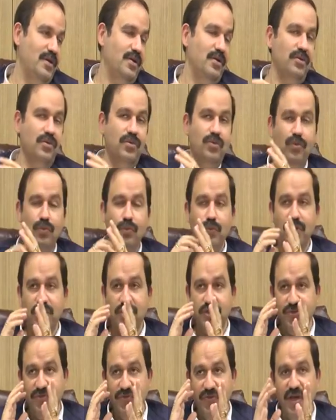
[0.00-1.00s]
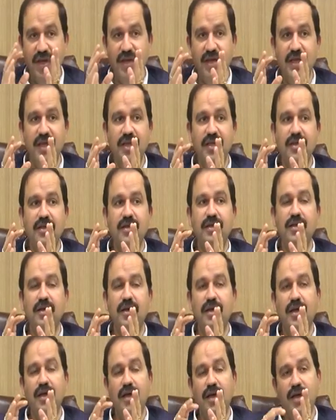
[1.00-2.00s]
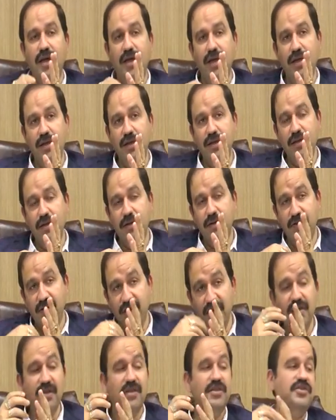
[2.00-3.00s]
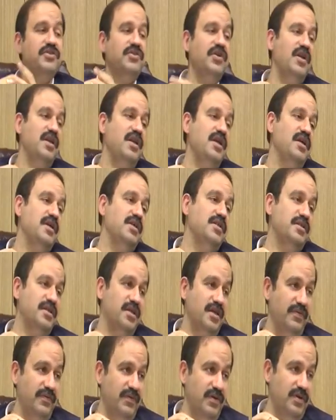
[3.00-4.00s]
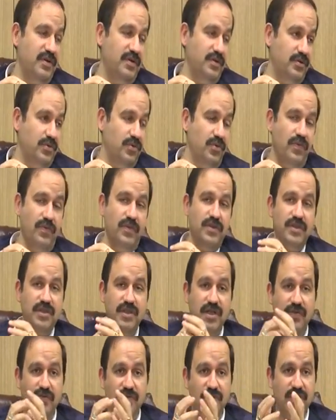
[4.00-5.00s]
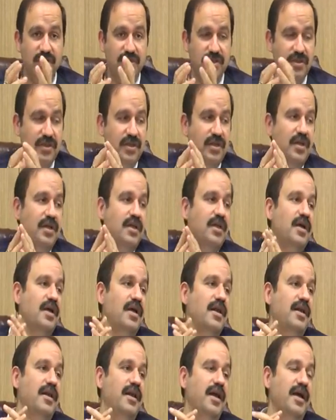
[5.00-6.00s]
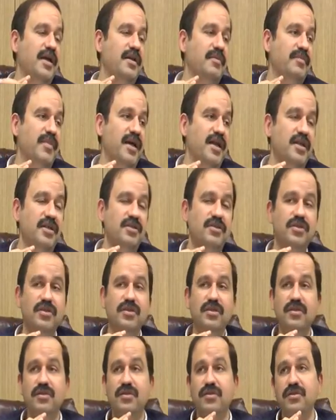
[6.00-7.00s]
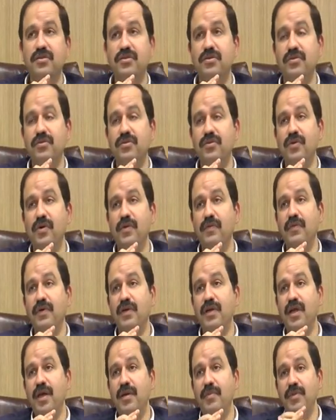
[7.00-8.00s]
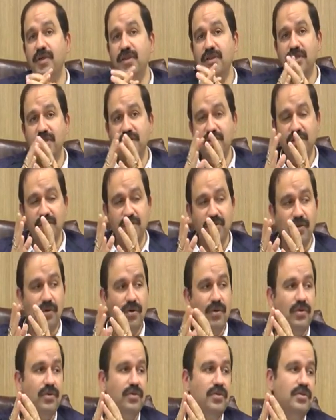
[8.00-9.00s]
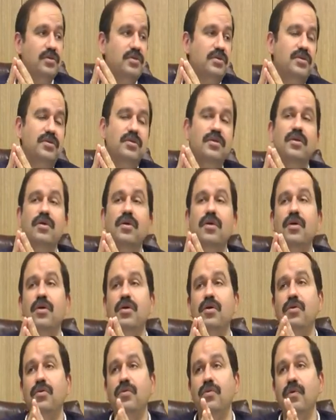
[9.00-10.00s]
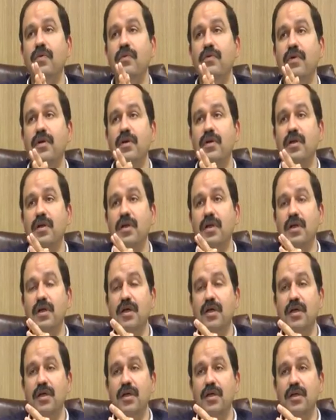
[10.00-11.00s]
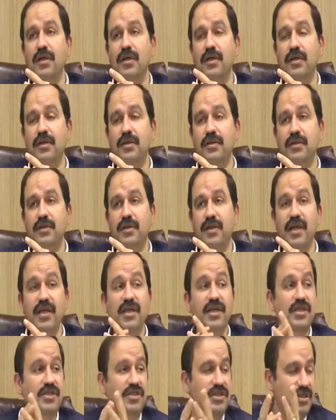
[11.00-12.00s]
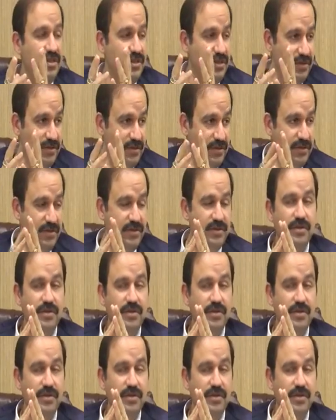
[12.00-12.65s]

through which training and rigorous training is given to our service line managers, to our emergency doctors, to our clinicians,